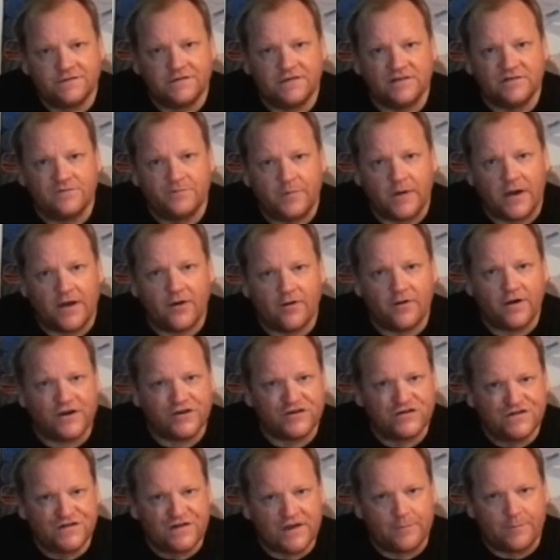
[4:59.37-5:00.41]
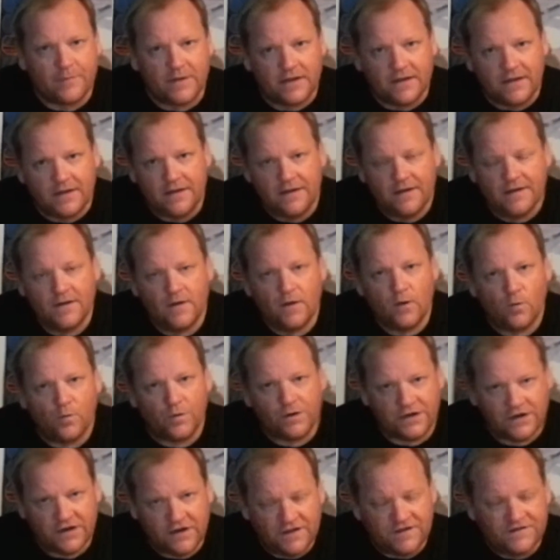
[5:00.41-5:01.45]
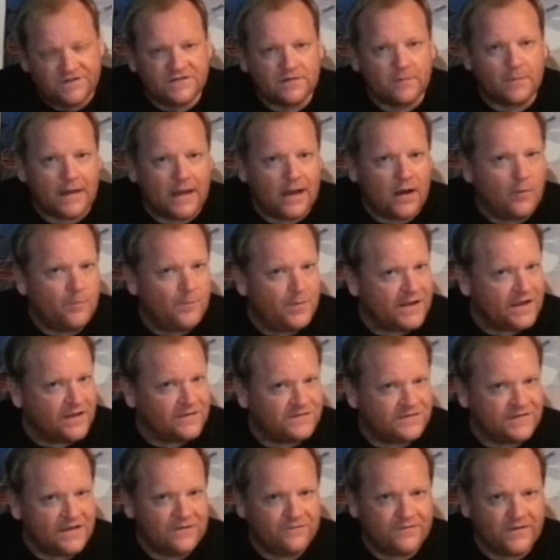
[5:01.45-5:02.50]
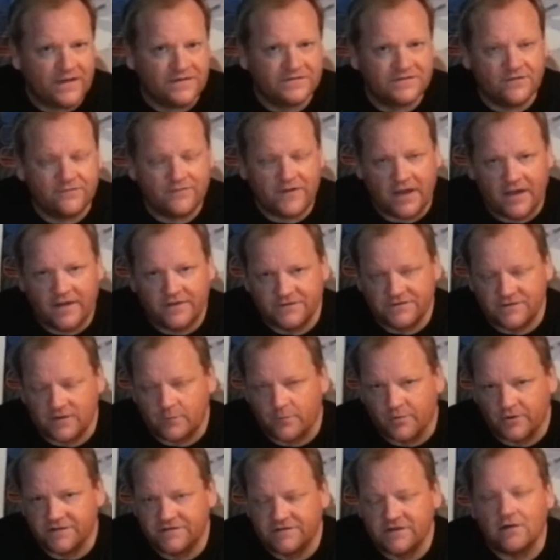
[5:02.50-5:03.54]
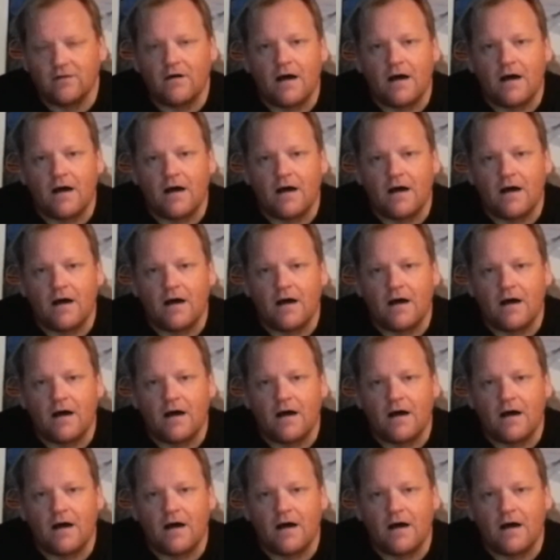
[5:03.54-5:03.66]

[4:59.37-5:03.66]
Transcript: He's better at chipping when you need some help against defensive ends or blitzing